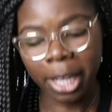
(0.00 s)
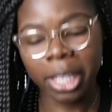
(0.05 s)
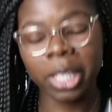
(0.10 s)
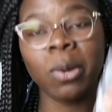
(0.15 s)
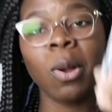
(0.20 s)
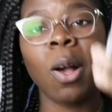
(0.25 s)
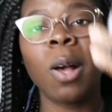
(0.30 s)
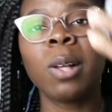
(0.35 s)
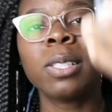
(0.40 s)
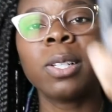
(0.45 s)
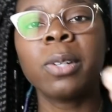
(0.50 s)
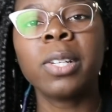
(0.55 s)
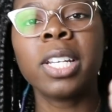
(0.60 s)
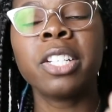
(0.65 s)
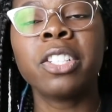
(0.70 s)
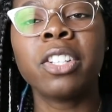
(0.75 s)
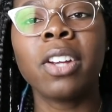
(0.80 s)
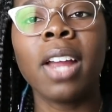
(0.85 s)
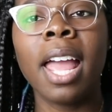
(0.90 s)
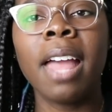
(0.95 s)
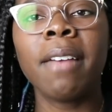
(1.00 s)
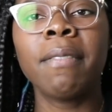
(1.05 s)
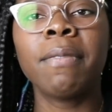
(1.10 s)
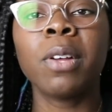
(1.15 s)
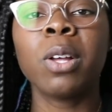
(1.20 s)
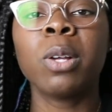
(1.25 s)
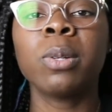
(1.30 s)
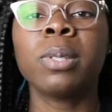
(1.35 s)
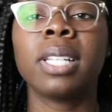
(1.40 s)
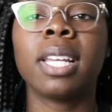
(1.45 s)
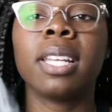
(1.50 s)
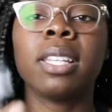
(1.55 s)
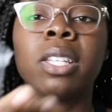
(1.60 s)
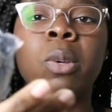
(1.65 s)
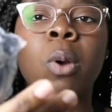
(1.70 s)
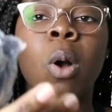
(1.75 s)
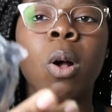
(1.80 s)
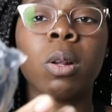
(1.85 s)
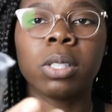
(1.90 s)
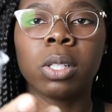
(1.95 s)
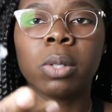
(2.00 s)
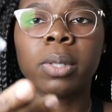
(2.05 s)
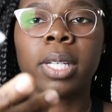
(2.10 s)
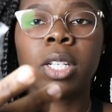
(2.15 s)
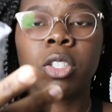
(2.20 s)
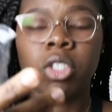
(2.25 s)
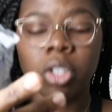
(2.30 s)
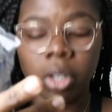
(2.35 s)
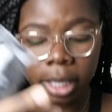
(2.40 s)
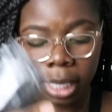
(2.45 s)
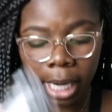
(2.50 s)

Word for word: You also get your headphones and you also get your